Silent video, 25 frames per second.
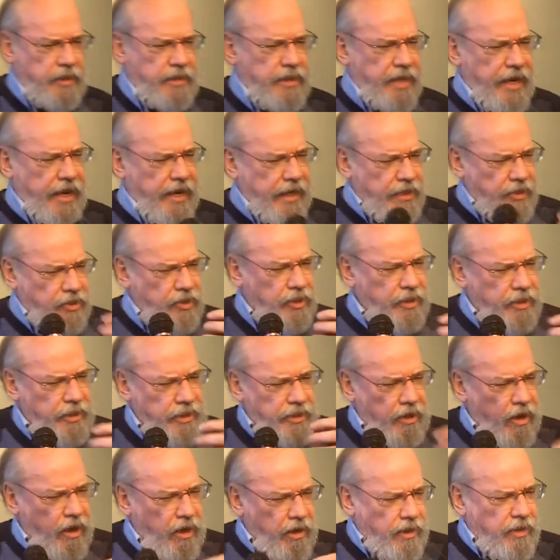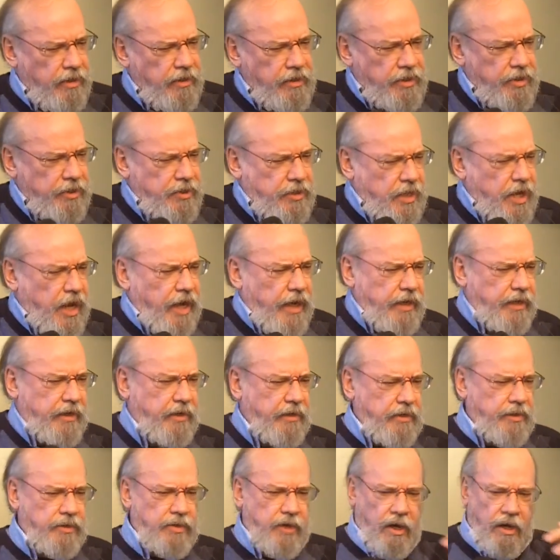It's actually our
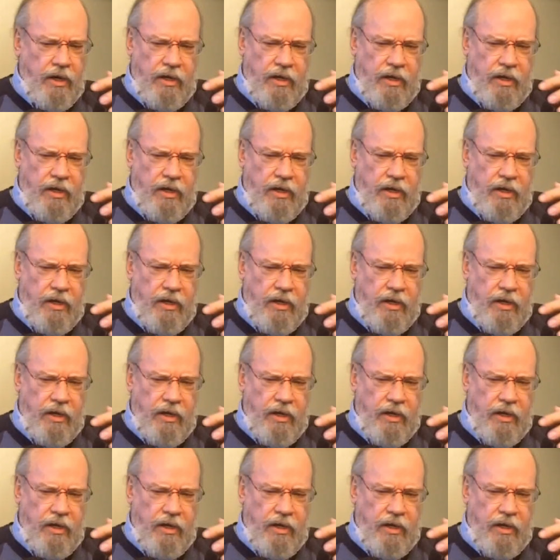desires,